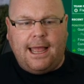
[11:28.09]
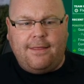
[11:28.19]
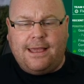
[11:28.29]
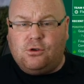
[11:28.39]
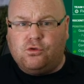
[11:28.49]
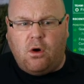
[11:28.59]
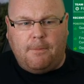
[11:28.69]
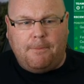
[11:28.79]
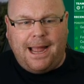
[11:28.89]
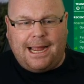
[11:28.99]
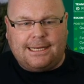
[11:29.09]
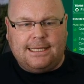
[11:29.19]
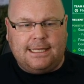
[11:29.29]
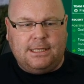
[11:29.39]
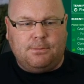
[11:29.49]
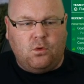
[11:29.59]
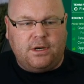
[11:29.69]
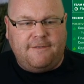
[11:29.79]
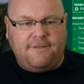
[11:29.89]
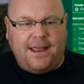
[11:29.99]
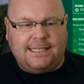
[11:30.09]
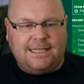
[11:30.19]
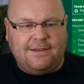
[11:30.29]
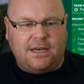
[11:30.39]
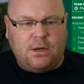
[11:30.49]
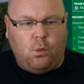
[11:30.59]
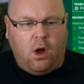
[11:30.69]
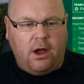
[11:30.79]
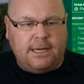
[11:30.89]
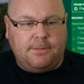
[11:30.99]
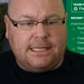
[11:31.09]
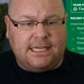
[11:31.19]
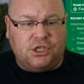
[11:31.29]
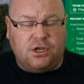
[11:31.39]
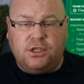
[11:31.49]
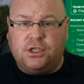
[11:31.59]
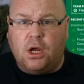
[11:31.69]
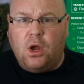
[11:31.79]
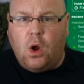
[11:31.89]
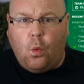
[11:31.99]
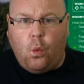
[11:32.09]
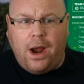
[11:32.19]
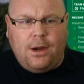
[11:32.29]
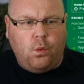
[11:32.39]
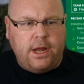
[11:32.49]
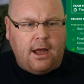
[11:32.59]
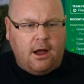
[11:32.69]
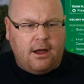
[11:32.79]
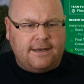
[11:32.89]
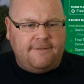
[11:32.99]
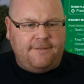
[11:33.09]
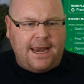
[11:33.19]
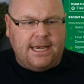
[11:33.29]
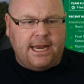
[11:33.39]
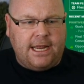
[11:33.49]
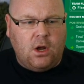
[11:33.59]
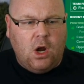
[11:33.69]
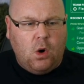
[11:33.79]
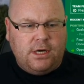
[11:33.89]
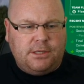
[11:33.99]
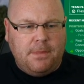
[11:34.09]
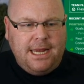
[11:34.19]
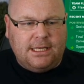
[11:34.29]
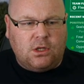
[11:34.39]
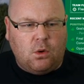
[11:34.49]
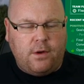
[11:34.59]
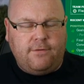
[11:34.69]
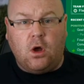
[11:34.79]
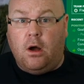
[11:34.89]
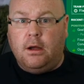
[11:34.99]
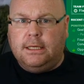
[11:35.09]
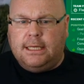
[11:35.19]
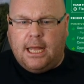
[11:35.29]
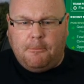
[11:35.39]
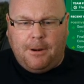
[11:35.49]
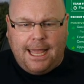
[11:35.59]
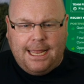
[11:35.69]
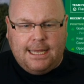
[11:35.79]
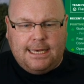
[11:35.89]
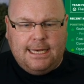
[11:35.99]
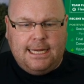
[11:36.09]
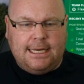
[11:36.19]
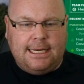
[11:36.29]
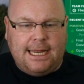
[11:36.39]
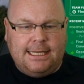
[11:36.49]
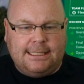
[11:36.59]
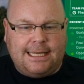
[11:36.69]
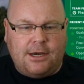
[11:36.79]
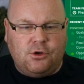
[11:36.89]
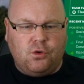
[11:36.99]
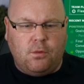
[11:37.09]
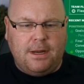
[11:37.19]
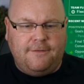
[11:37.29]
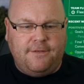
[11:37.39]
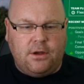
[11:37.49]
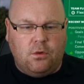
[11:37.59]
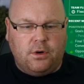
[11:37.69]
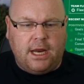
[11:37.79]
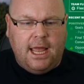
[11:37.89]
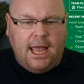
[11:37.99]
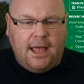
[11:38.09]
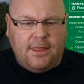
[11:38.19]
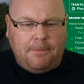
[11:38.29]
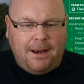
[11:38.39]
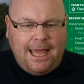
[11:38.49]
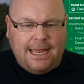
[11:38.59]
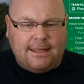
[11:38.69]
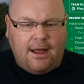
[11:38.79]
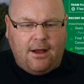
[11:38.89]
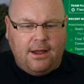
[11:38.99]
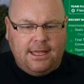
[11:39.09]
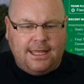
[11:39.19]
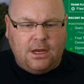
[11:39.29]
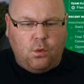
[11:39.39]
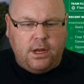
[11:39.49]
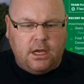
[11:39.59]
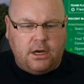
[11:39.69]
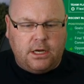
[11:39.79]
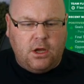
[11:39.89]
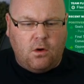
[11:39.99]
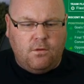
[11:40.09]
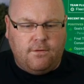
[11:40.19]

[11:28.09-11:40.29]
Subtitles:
and then drop back to these more defensively wide positions when we are defending, which means that we've got a player needed in central midfield. And the player that I think we're going to go